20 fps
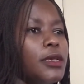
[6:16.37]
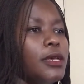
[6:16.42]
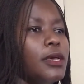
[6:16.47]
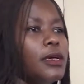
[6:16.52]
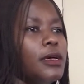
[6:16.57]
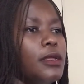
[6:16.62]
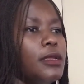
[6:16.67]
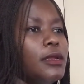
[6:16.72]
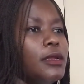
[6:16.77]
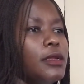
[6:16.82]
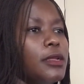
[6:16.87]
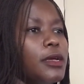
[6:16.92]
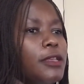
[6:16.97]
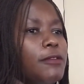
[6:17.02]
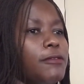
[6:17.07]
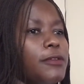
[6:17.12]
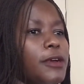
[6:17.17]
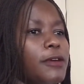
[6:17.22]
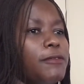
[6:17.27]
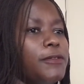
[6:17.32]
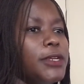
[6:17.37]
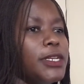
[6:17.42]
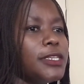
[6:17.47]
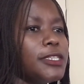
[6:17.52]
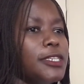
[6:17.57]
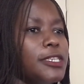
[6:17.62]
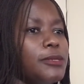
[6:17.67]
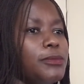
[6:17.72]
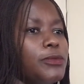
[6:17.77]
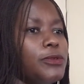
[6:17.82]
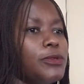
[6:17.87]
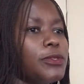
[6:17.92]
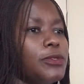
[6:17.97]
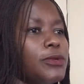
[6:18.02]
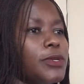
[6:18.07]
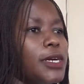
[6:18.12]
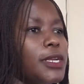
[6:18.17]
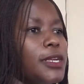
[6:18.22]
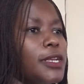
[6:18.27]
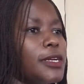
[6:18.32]
And if you have textbooks, you
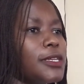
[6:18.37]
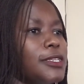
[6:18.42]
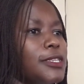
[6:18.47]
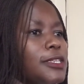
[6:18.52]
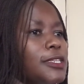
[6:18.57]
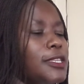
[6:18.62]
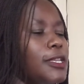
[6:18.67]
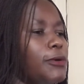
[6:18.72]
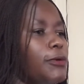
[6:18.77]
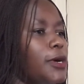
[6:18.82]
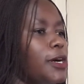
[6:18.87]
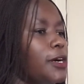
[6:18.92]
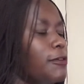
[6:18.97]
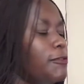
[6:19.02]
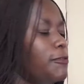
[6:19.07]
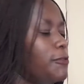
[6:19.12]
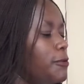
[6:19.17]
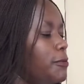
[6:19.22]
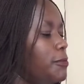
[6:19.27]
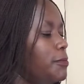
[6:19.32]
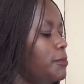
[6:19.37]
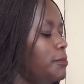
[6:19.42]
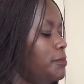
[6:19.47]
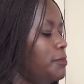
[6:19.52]
can access the work from